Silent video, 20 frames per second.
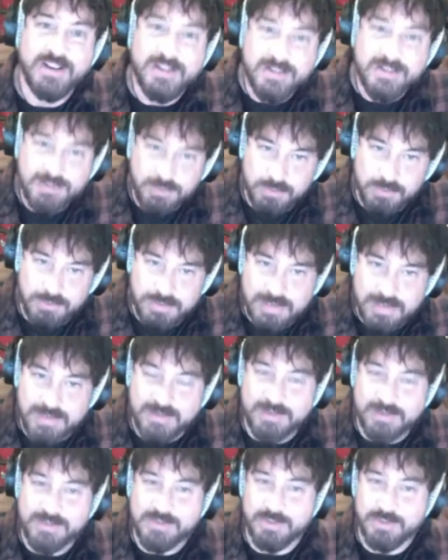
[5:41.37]
do a
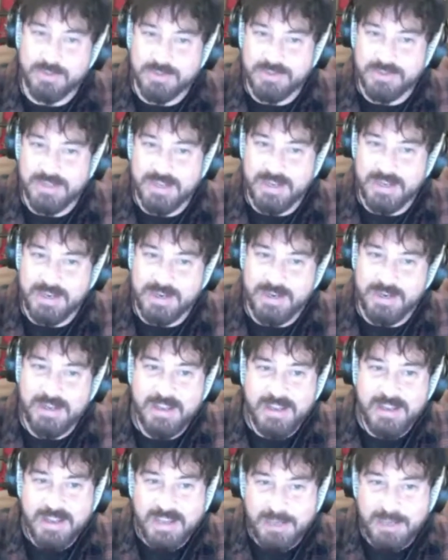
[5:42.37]
record, tour, and
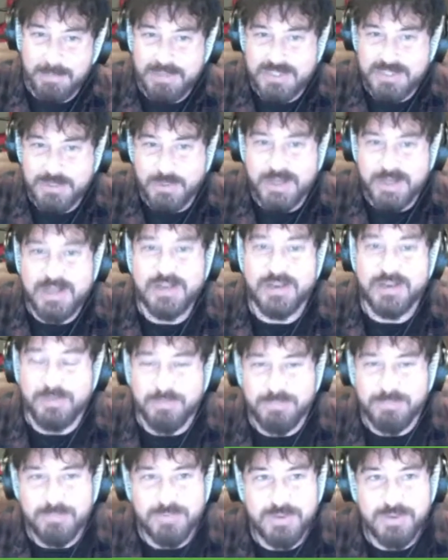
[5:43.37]
in between you
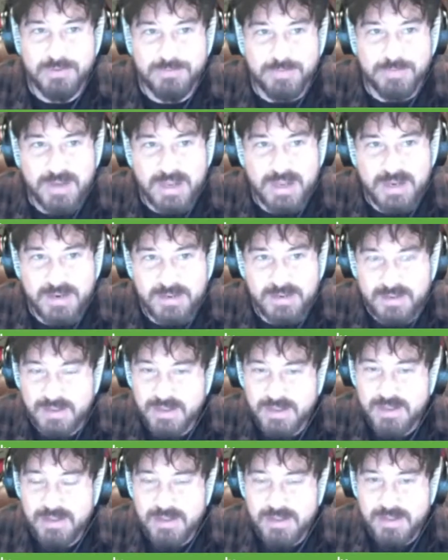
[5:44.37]
find
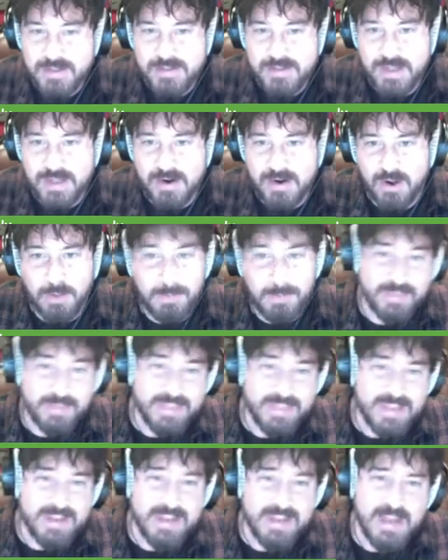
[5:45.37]
that home. And
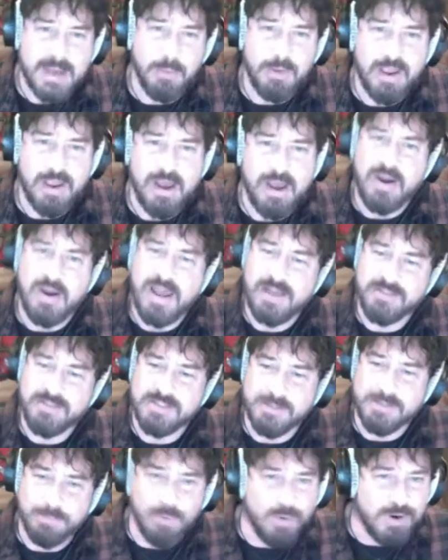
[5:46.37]
thank God we all have
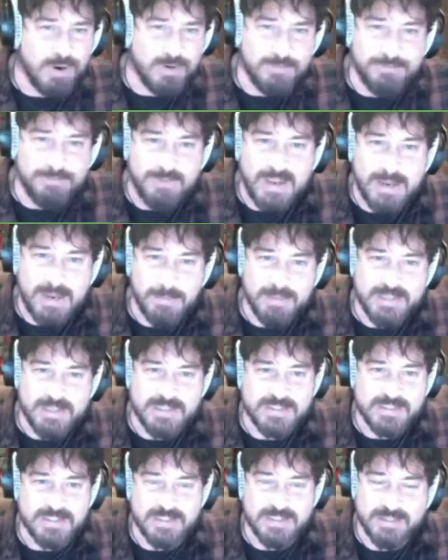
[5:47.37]
supportive
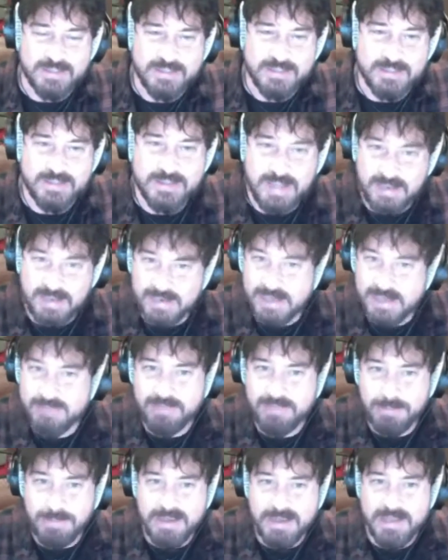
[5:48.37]
families, and they love
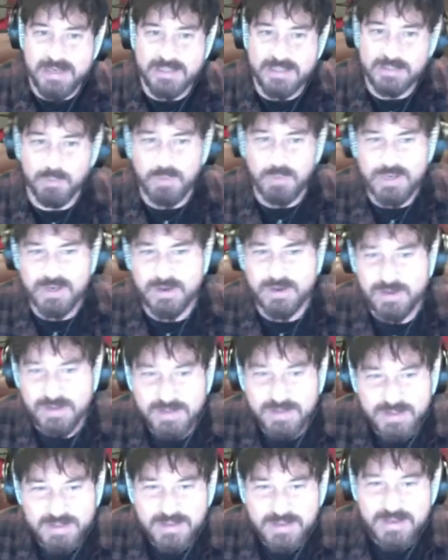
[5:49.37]
the band as well.
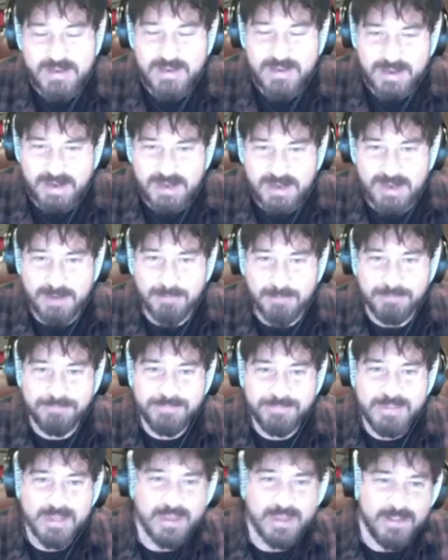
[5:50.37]
And
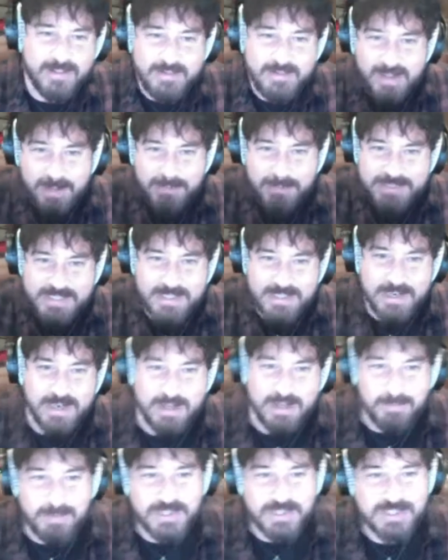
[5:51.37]
I'm seeing
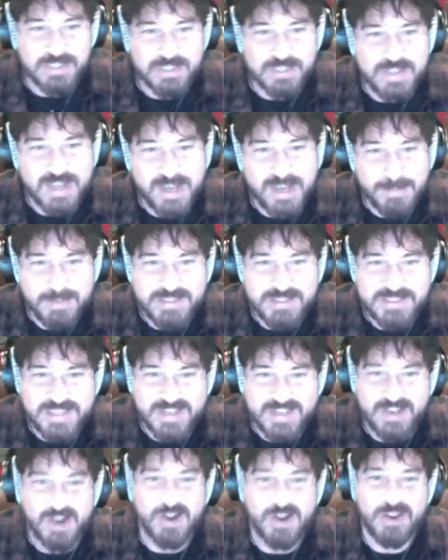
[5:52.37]
bunch of the comments.
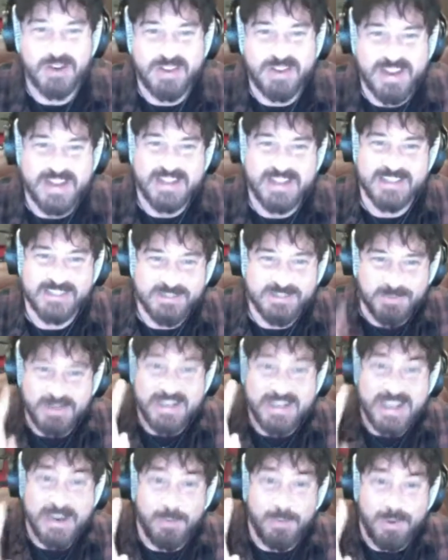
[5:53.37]
Thank all you guys. We
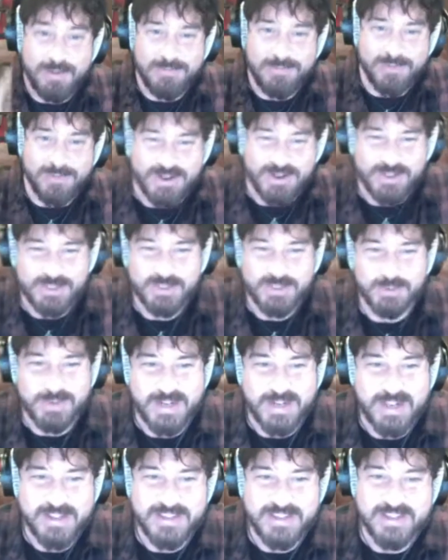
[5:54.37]
can't wait for August
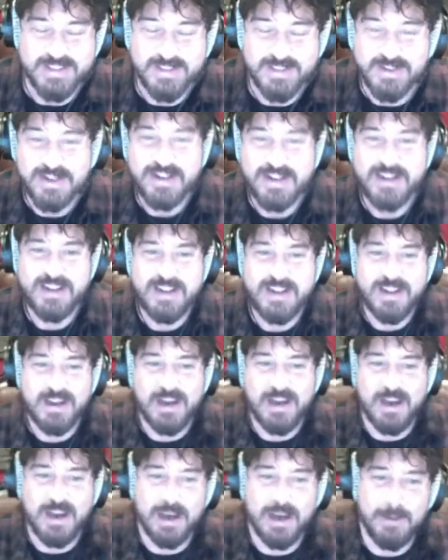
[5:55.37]
28th either.
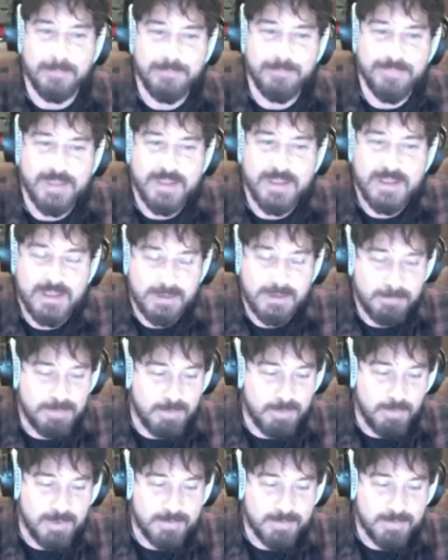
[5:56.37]
But